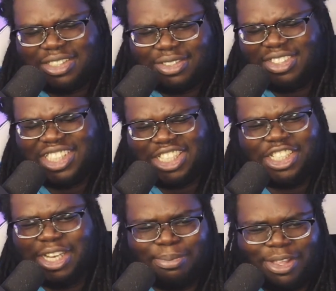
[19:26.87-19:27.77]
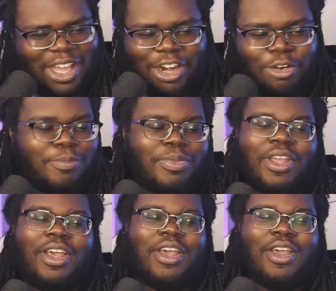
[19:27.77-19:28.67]
that's the same thing. Anyway,
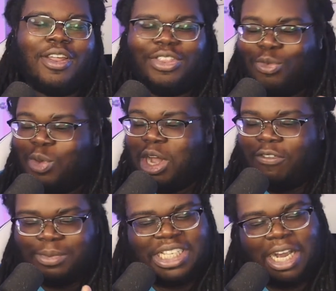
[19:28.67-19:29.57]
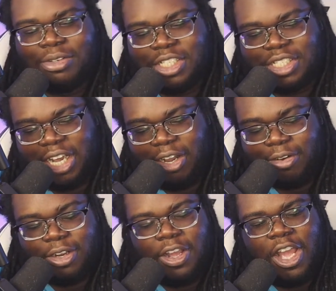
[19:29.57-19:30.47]
we go from town to town,
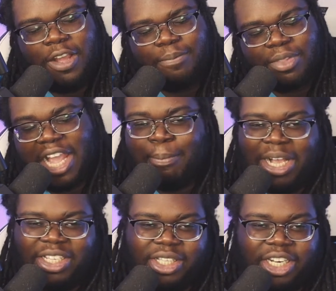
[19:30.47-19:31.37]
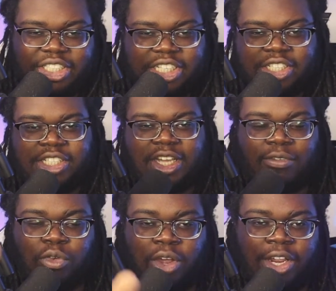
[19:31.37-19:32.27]
and basically she's sick of
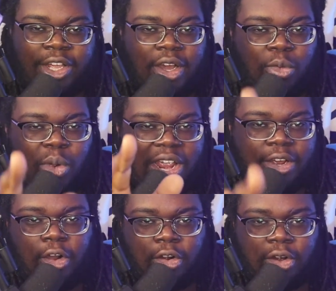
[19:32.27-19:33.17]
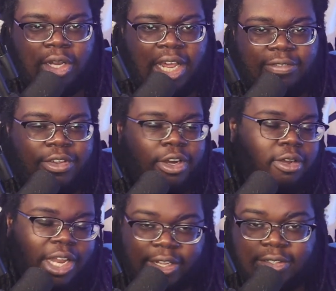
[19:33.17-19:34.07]
running away all her life, you know,
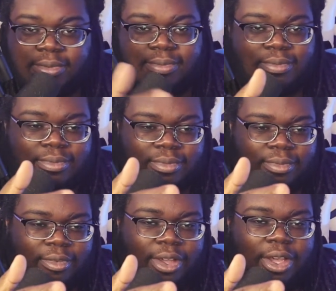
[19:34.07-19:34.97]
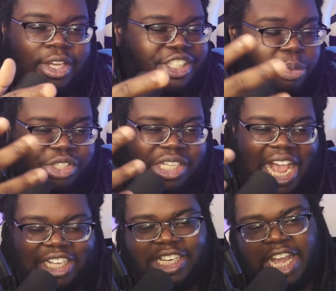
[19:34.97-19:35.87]
like she wants to
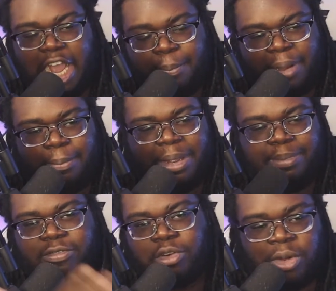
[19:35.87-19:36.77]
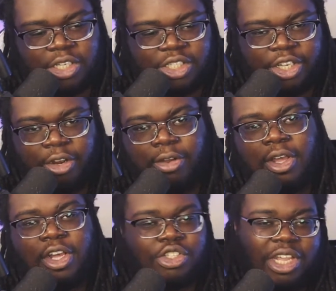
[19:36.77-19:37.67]
actually help out people for once, you know.
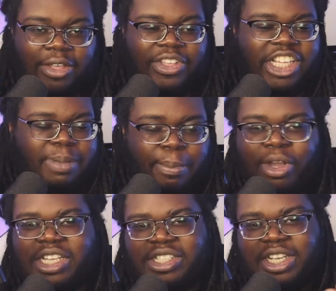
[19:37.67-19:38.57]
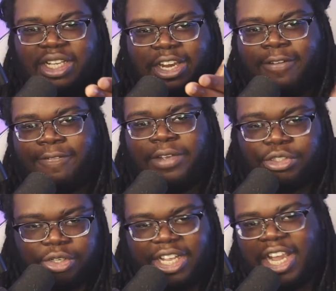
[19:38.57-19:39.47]
So yeah, these people can see in the future.
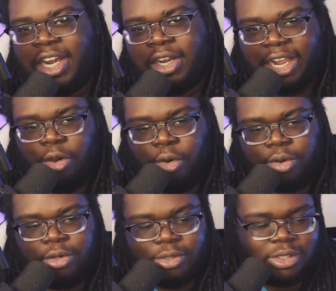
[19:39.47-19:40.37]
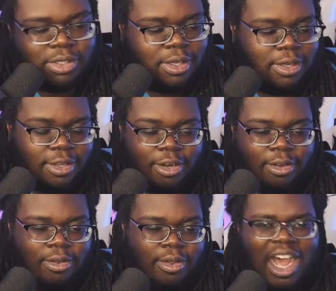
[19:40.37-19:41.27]
They're kind of like oracles, you know.
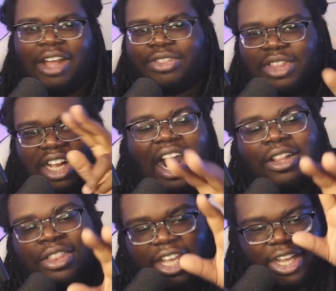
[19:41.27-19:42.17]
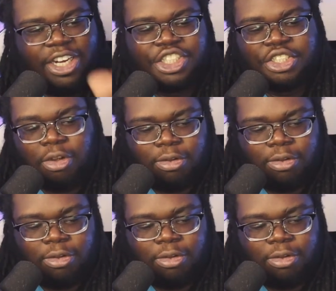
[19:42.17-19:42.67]
I think in this show